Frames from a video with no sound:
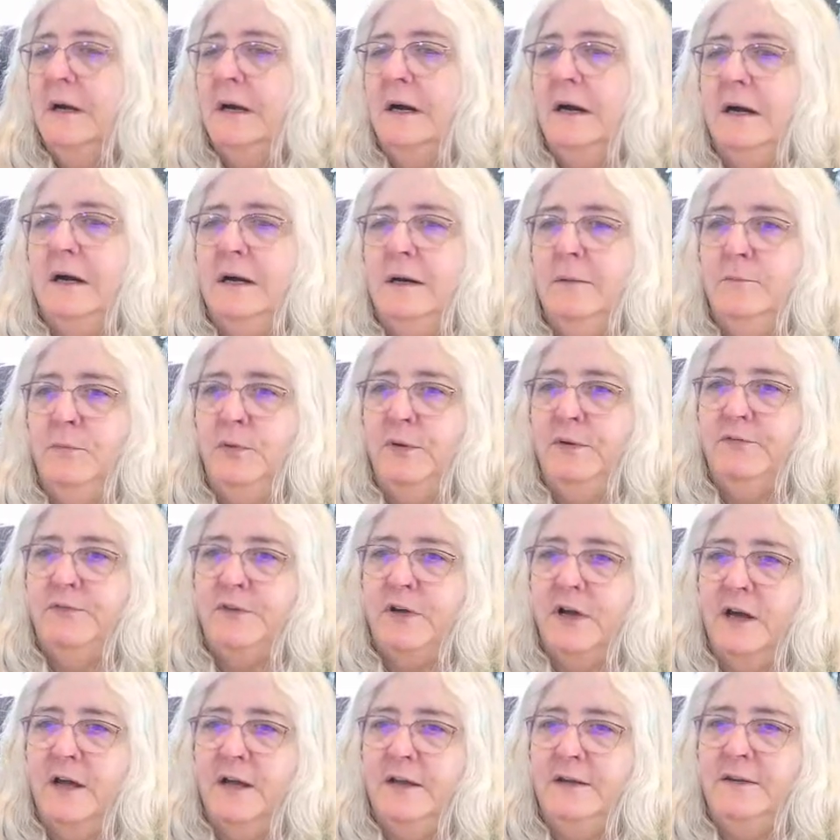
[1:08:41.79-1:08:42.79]
We've
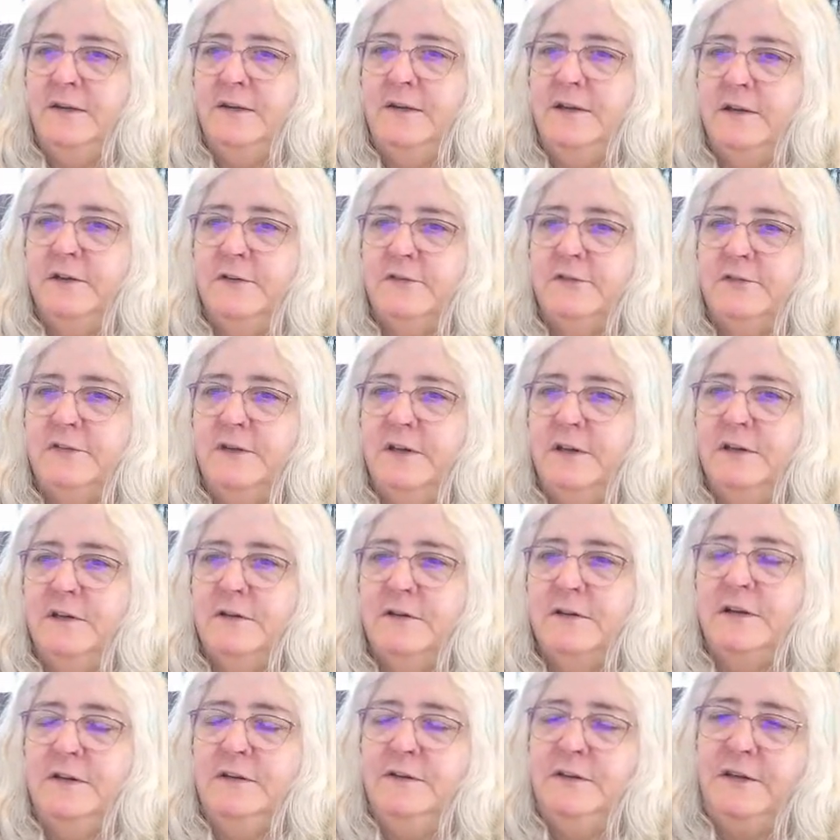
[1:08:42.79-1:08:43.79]
got these
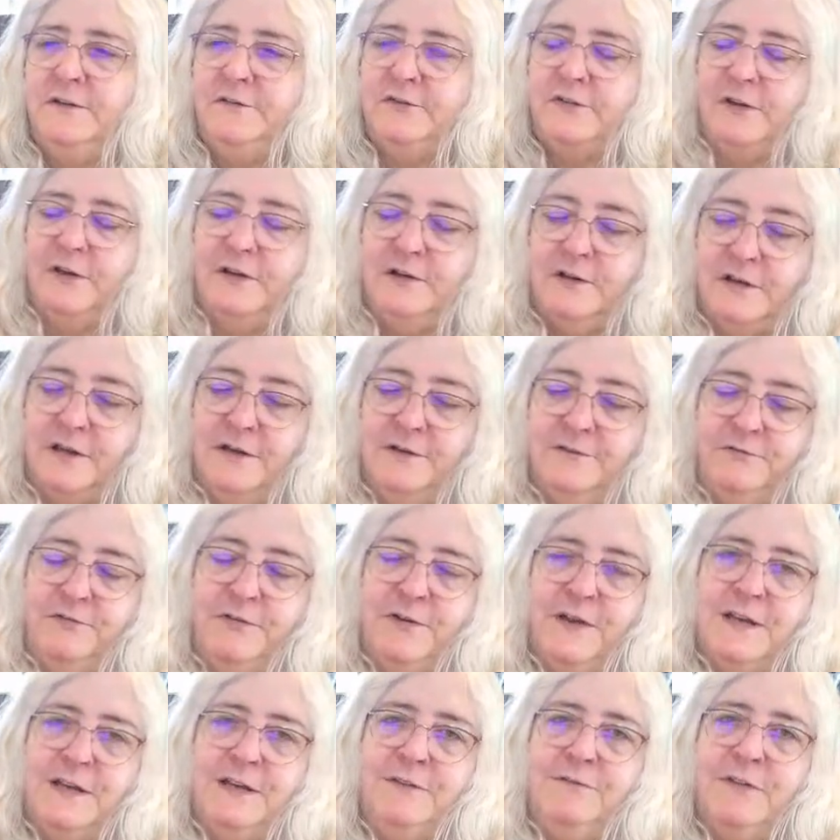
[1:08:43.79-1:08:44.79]
little
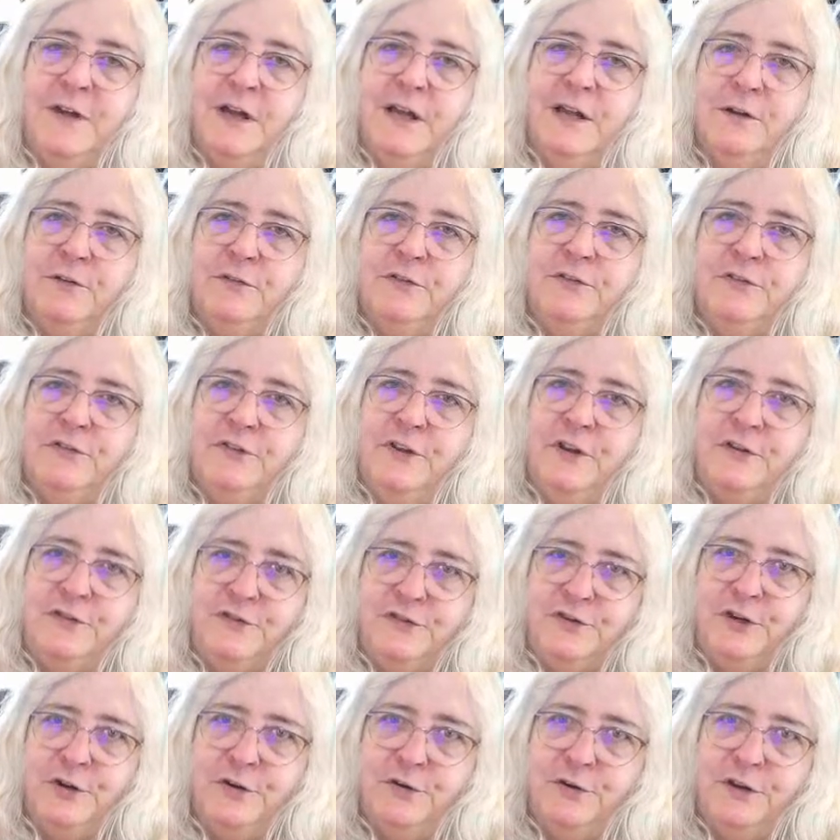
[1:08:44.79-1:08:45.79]
confetti vials this
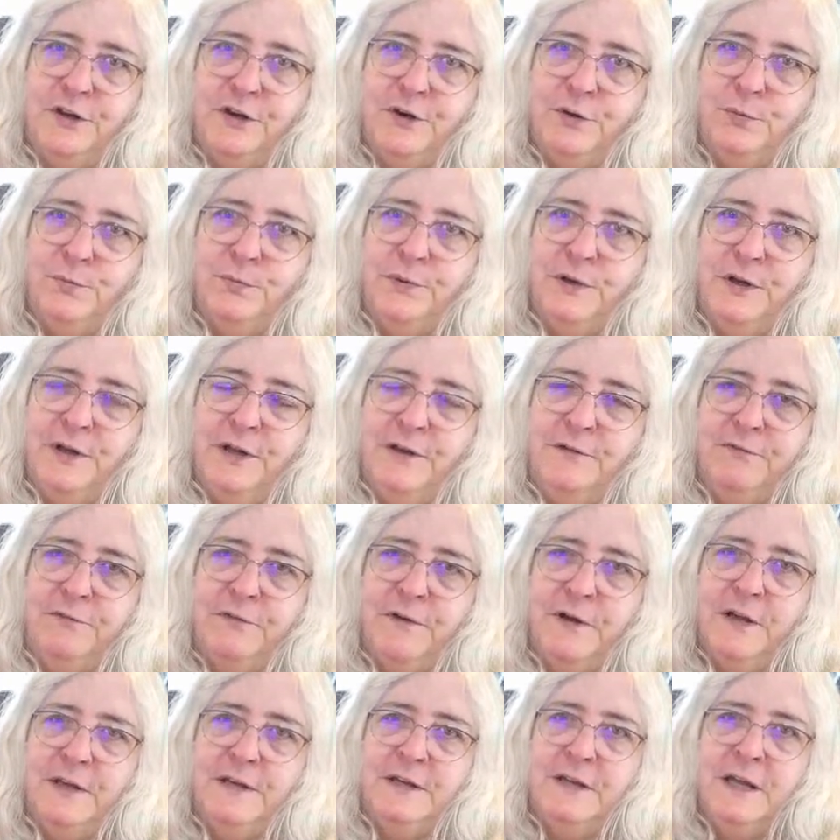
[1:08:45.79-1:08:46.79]
year that are really
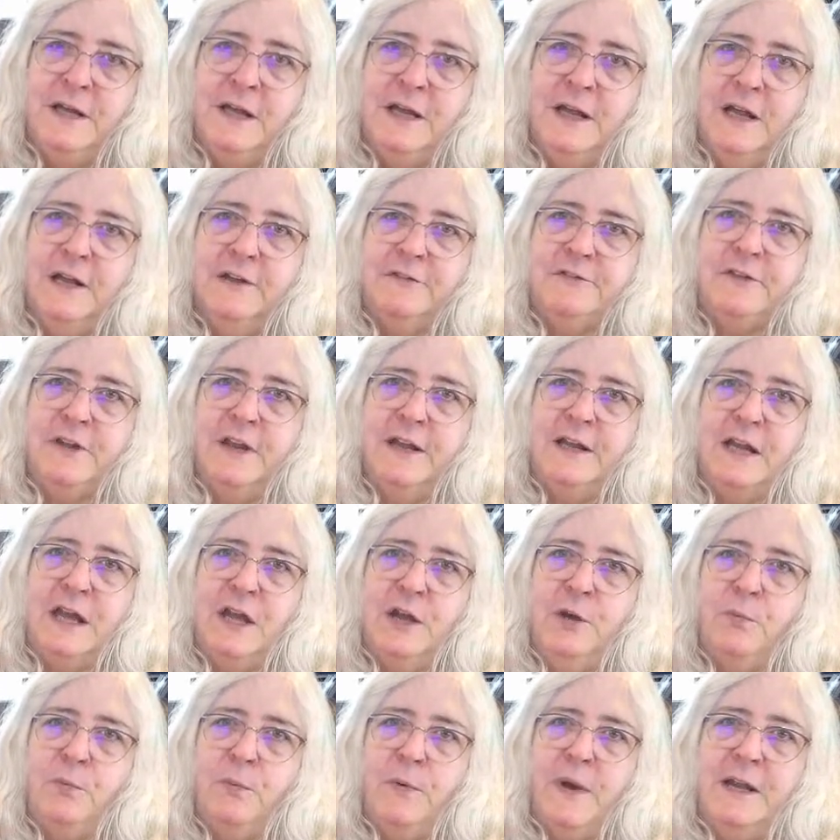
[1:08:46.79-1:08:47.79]
fun. It's like
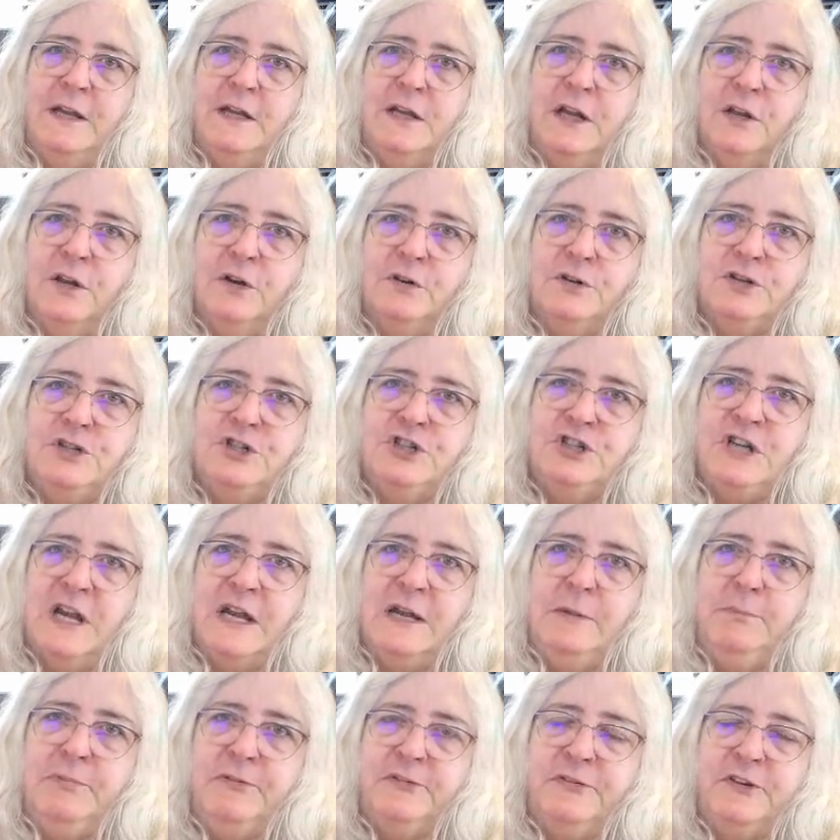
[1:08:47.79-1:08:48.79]
irregular
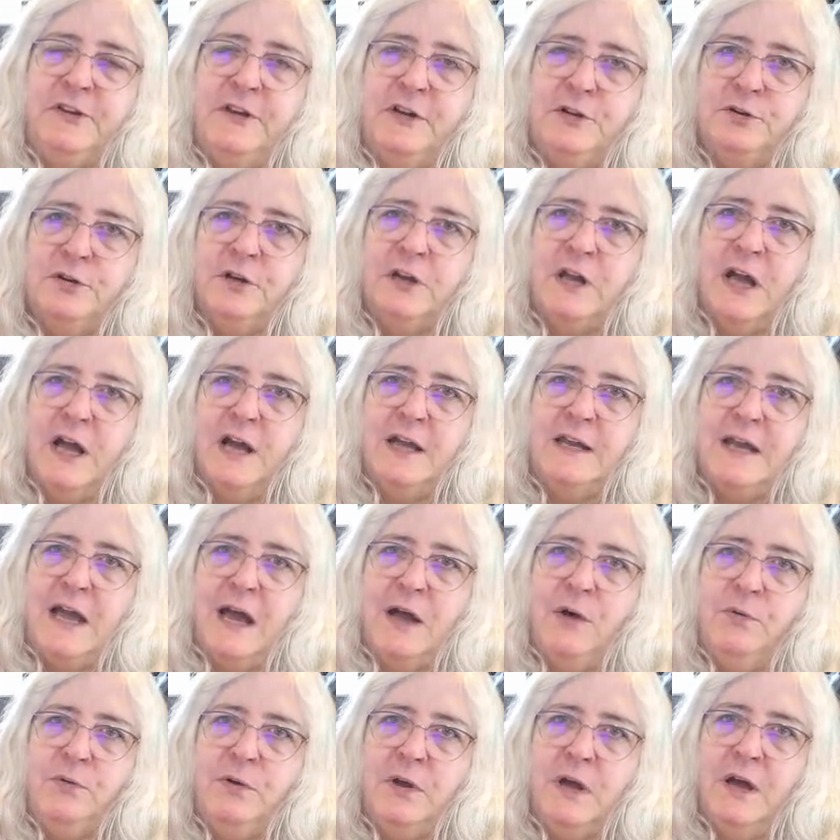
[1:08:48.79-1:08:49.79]
shapes that are cut
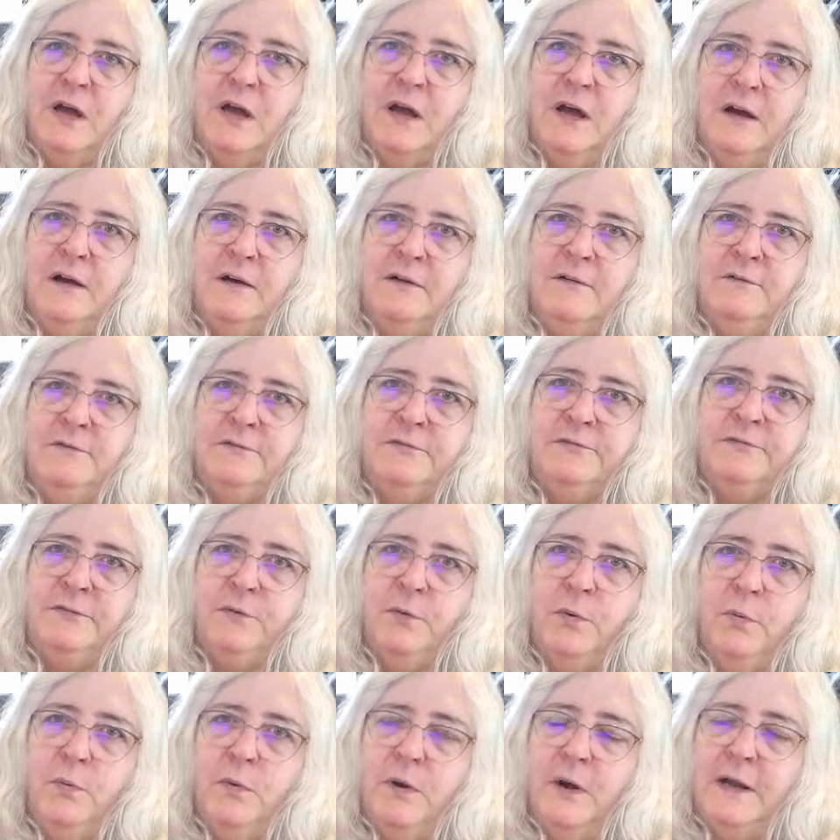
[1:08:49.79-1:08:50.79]
out of
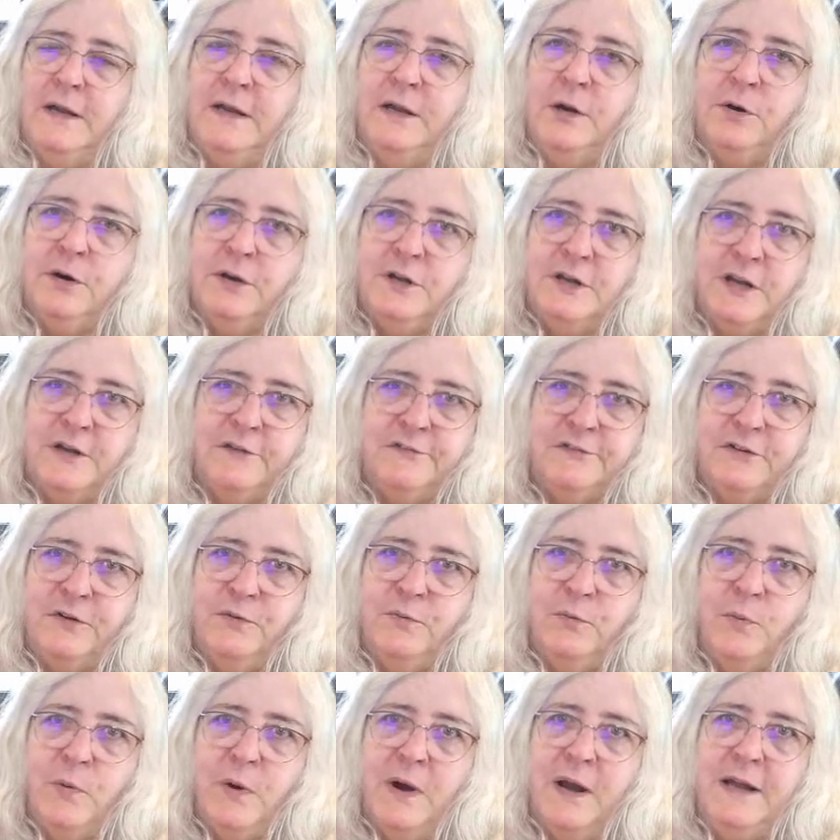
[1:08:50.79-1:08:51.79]

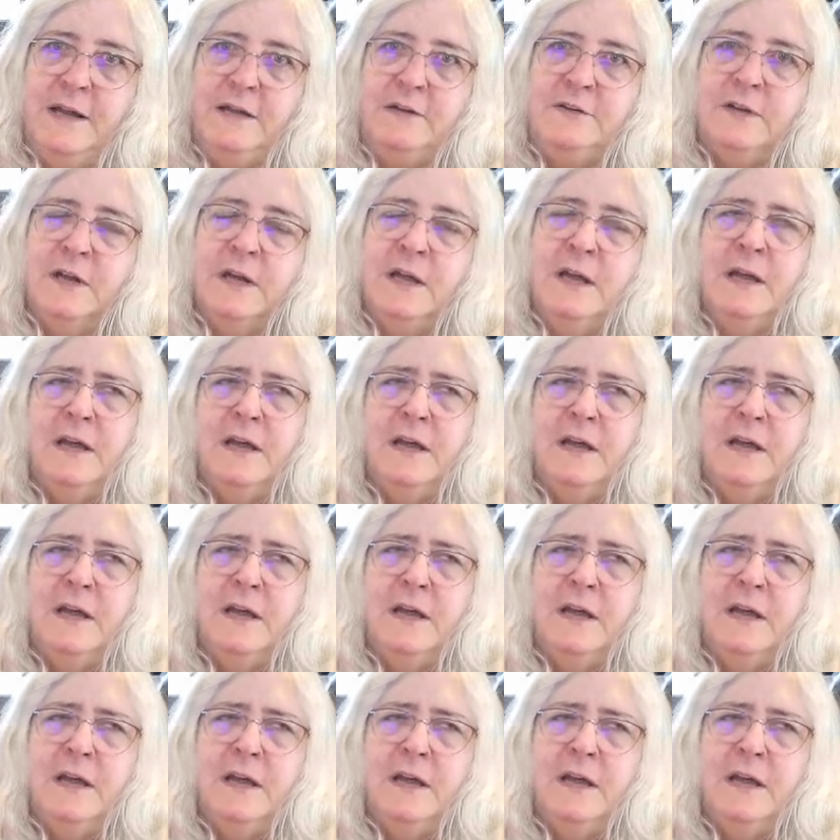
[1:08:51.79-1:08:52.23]
iridescent white.